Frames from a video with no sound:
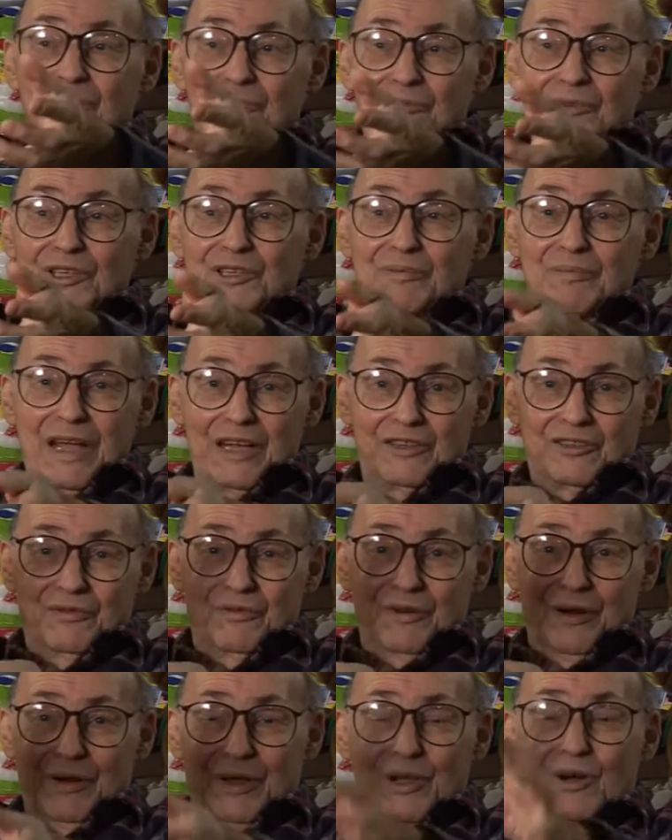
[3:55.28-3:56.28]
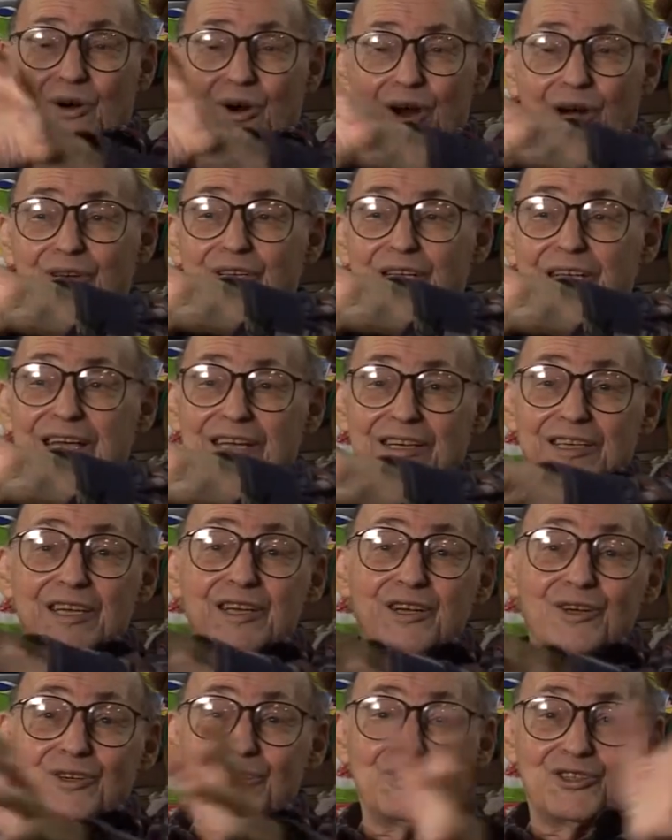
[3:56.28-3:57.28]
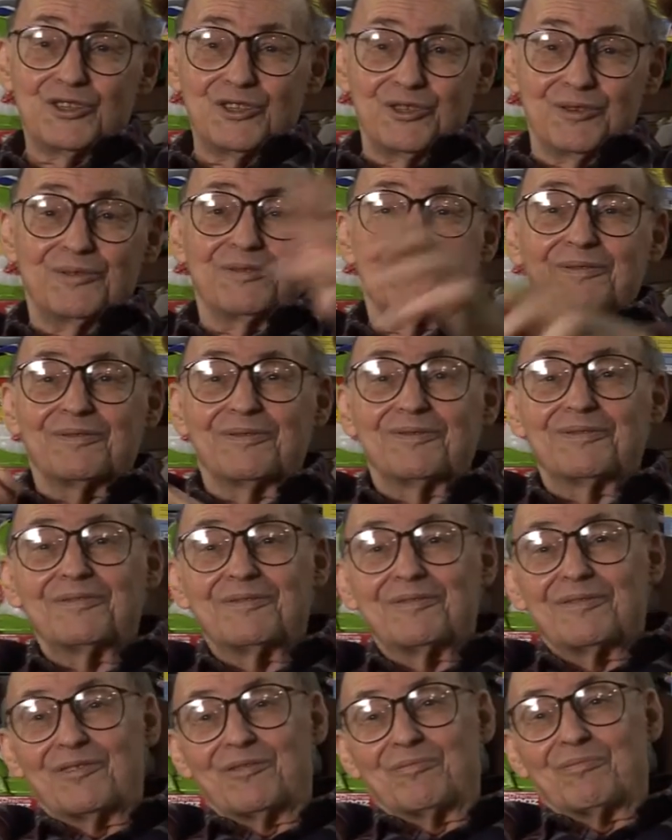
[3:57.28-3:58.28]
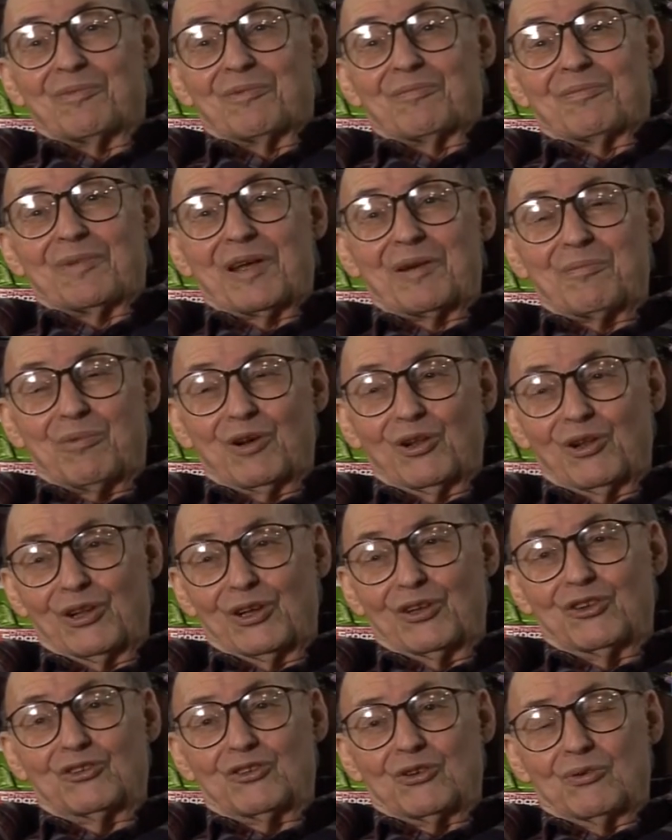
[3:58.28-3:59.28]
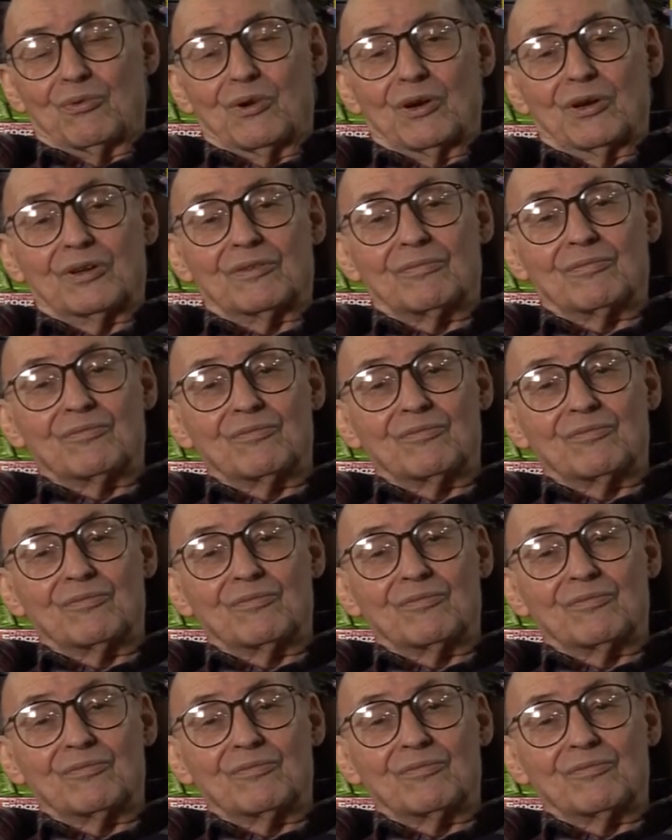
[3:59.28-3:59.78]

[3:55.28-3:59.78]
which makes it very hard to get gears to and pulleys to work.